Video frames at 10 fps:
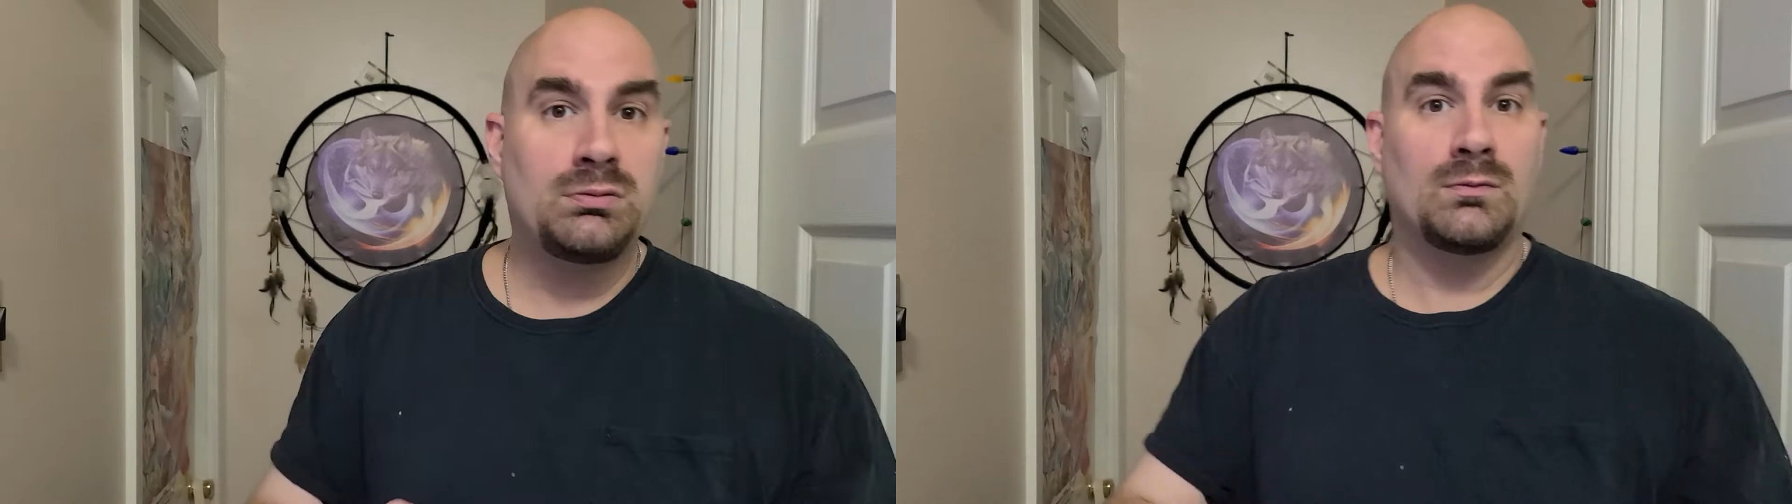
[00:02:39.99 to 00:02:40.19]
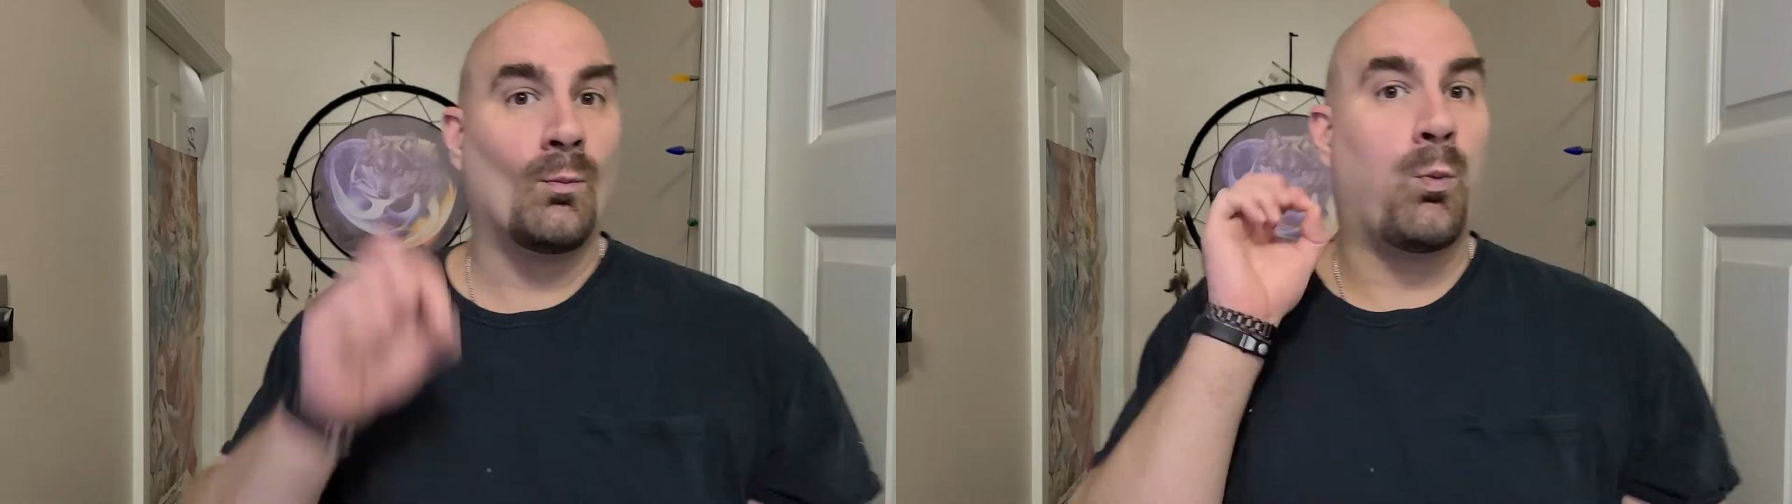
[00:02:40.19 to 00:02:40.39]

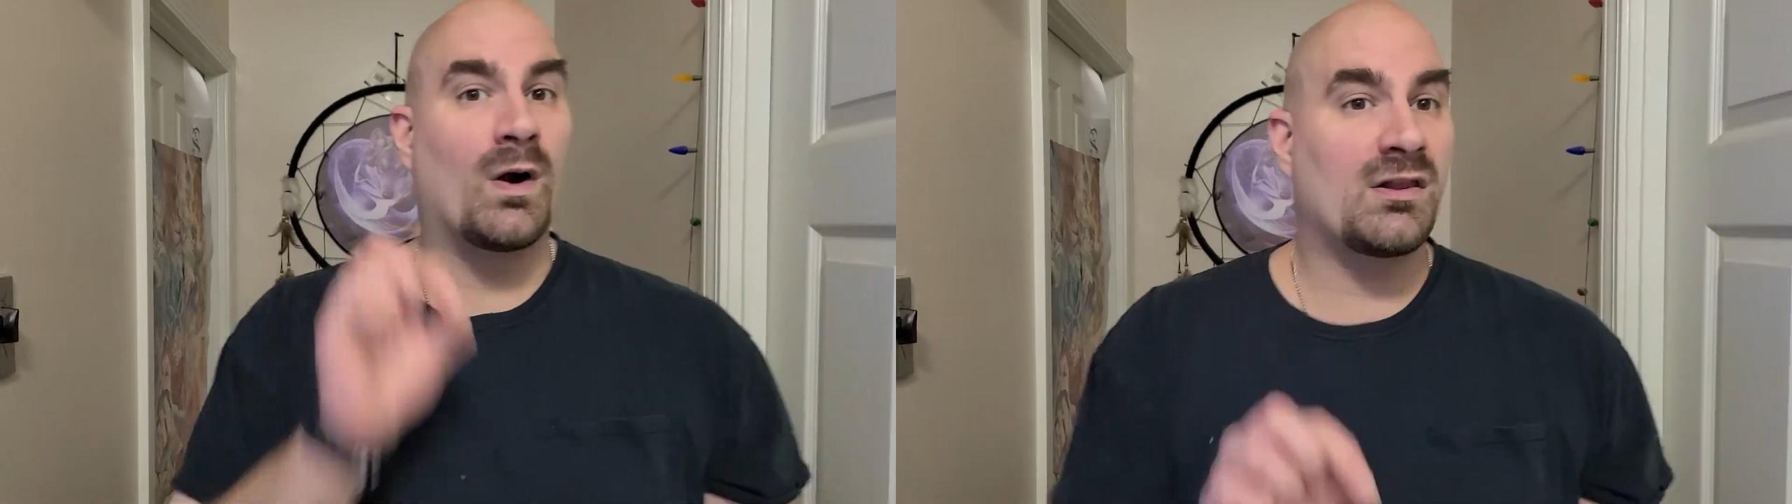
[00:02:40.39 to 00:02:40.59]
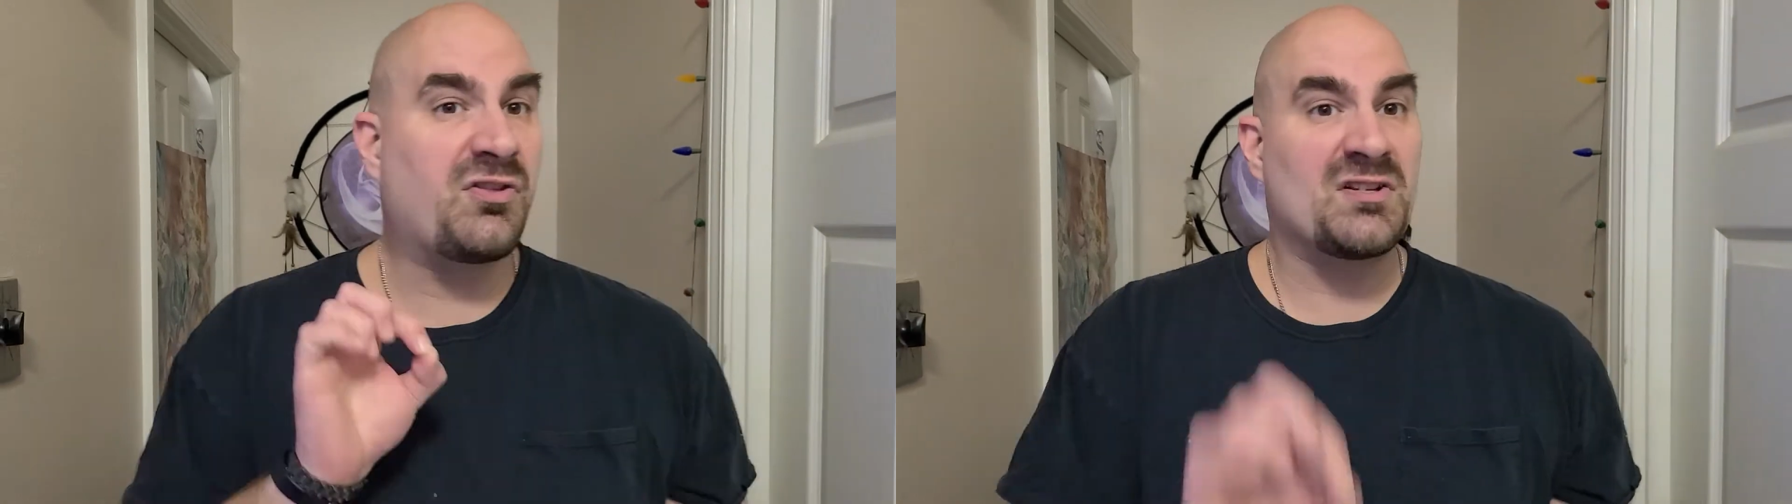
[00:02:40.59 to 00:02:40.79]
one
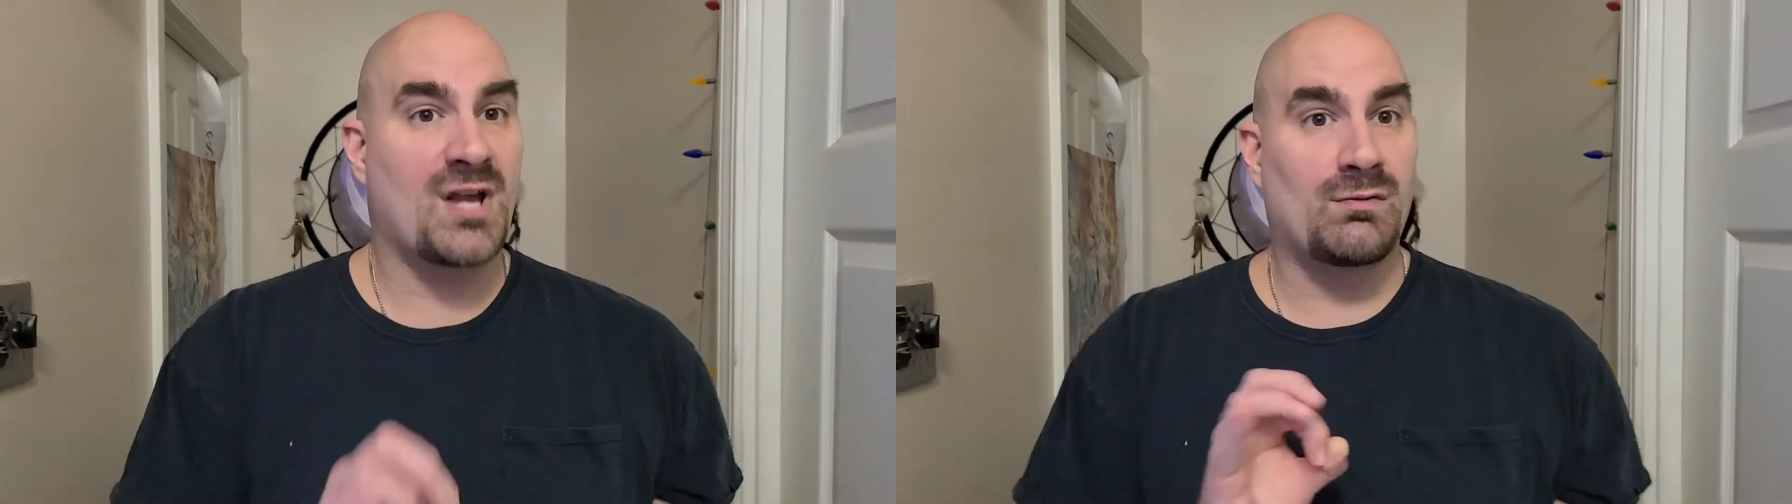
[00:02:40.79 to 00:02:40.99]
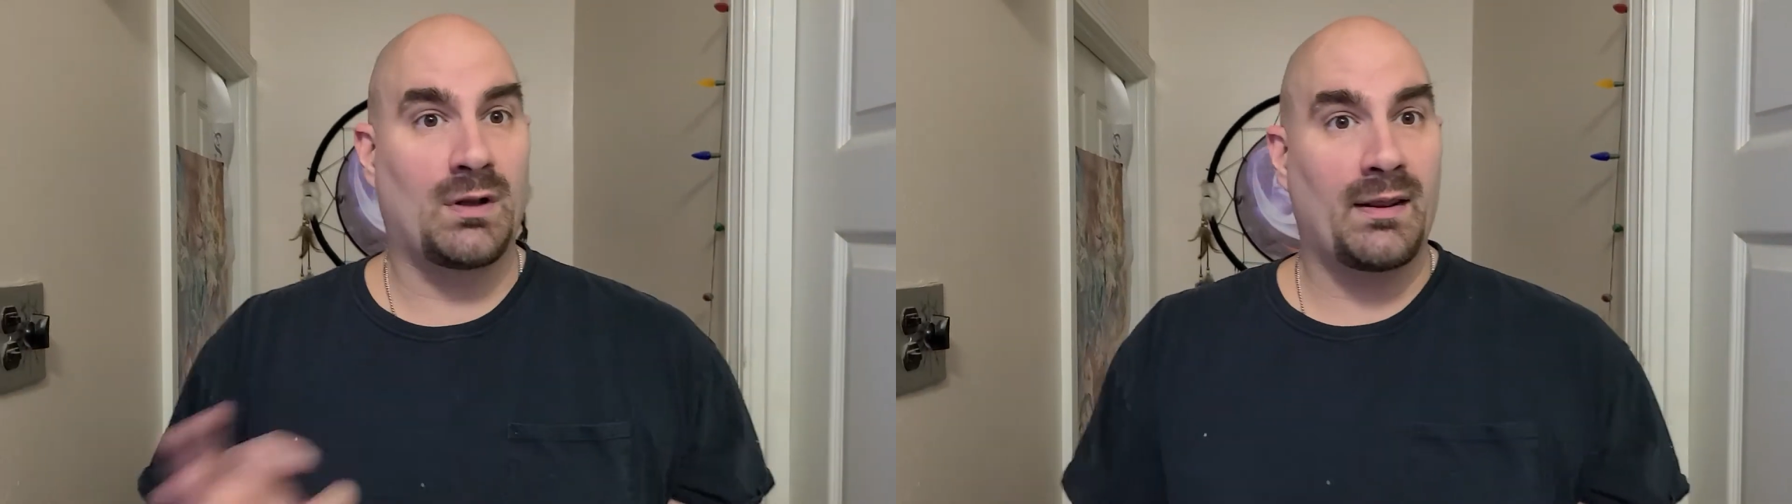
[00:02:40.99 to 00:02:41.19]
of the things I really